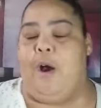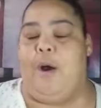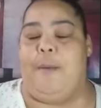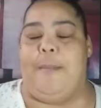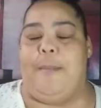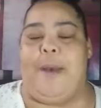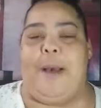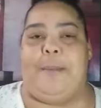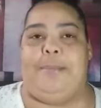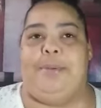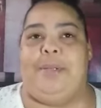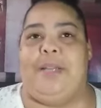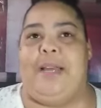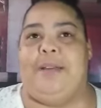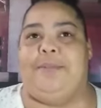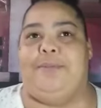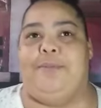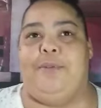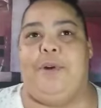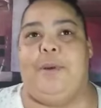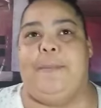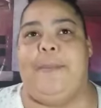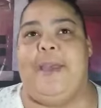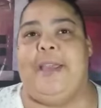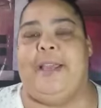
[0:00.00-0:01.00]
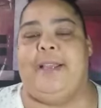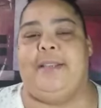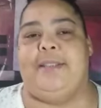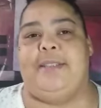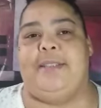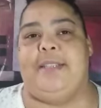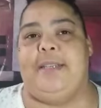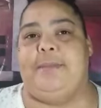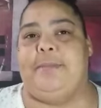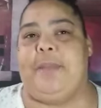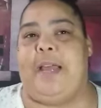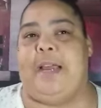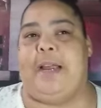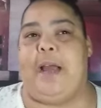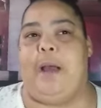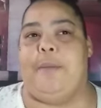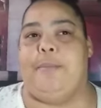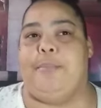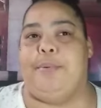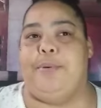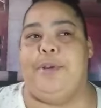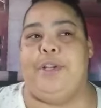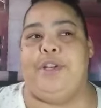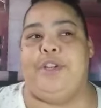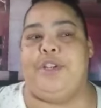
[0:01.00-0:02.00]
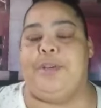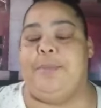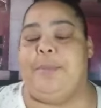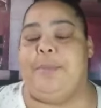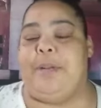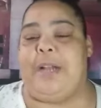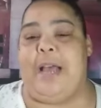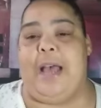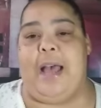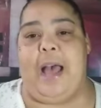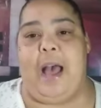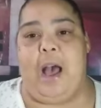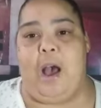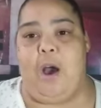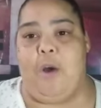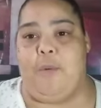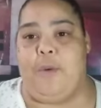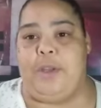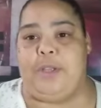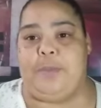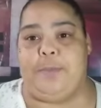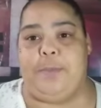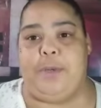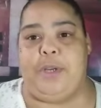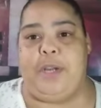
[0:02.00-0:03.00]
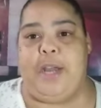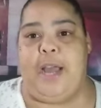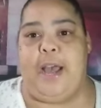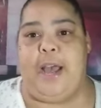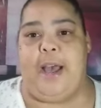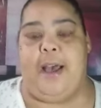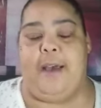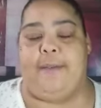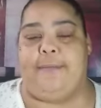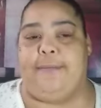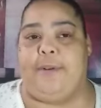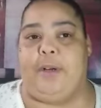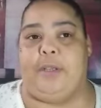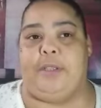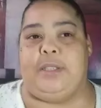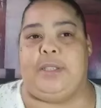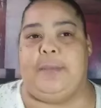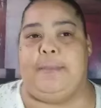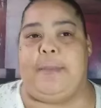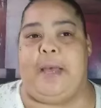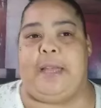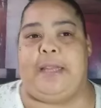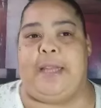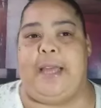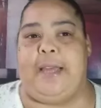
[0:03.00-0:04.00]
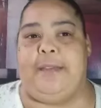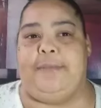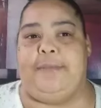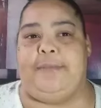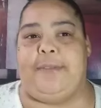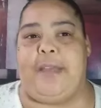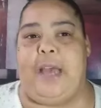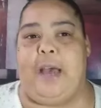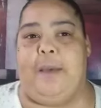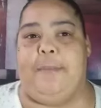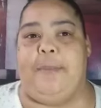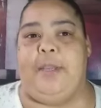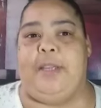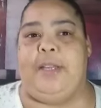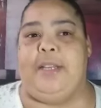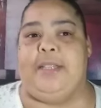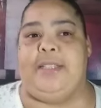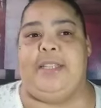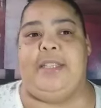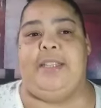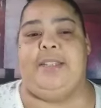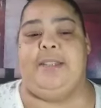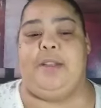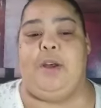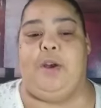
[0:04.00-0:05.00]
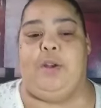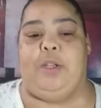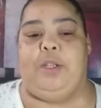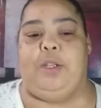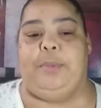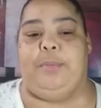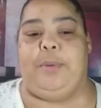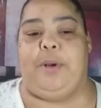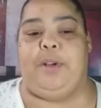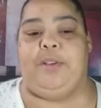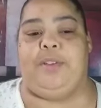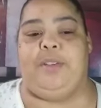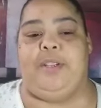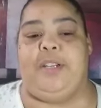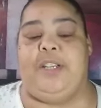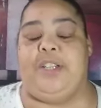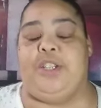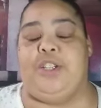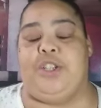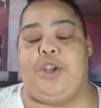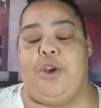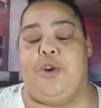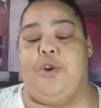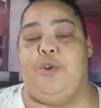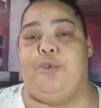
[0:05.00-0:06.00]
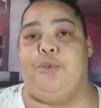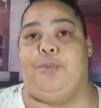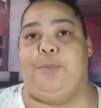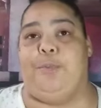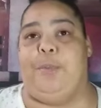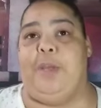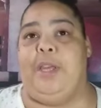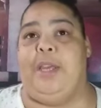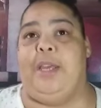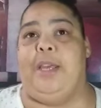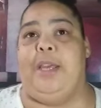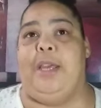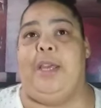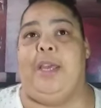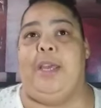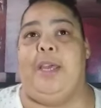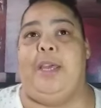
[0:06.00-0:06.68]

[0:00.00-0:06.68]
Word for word: on my platform make it seem like I'm preaching, but I always put God first in my life, y'all, because He's the only person that shows me